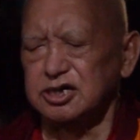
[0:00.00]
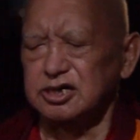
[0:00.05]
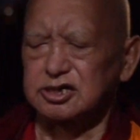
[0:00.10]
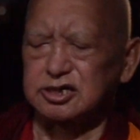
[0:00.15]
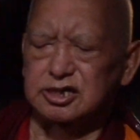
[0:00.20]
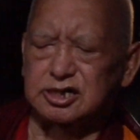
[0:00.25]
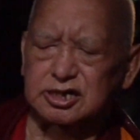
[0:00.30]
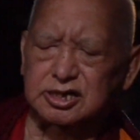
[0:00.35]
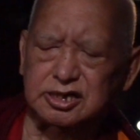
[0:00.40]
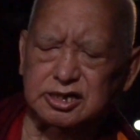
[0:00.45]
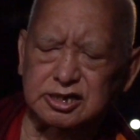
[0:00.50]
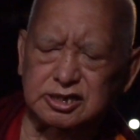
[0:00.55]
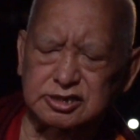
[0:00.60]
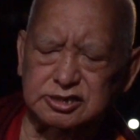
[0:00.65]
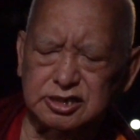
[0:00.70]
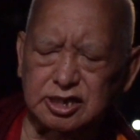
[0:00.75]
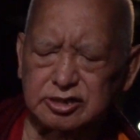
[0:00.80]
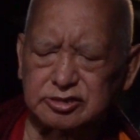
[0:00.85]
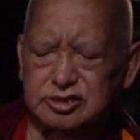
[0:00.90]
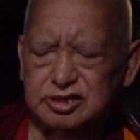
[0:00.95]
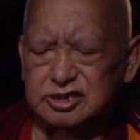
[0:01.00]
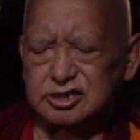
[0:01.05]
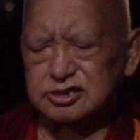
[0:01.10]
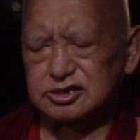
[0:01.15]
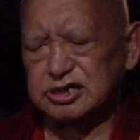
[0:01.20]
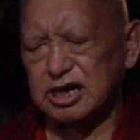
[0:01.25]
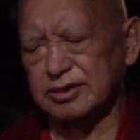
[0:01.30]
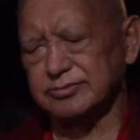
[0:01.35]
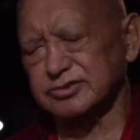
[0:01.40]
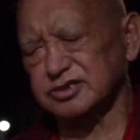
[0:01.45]
another
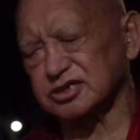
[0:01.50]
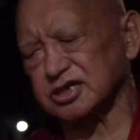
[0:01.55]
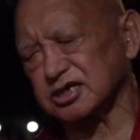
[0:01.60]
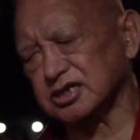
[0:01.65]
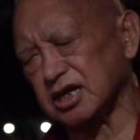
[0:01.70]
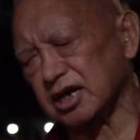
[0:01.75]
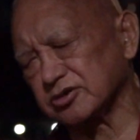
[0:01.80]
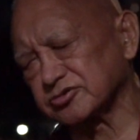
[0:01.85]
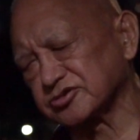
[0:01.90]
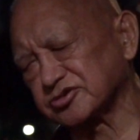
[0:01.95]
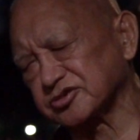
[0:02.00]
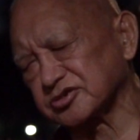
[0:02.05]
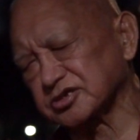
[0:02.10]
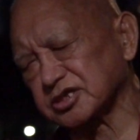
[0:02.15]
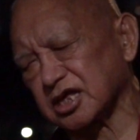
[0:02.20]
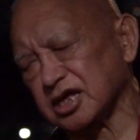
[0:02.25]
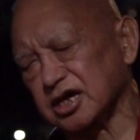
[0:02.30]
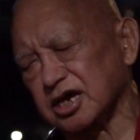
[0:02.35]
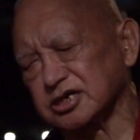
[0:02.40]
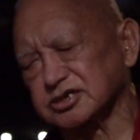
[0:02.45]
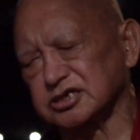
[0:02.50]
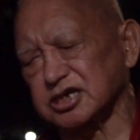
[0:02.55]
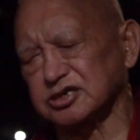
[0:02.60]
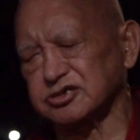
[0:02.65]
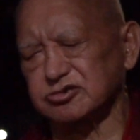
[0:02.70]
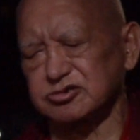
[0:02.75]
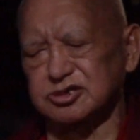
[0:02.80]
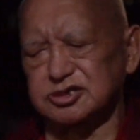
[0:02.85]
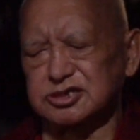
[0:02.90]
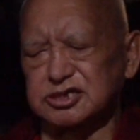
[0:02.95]
time ran out, so that I
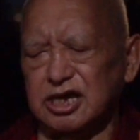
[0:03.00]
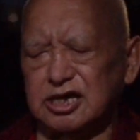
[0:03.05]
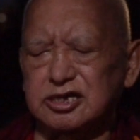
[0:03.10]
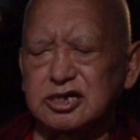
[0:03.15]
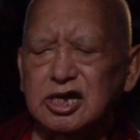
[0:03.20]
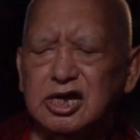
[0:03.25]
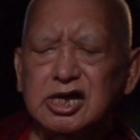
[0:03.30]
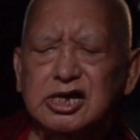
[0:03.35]
just resigned.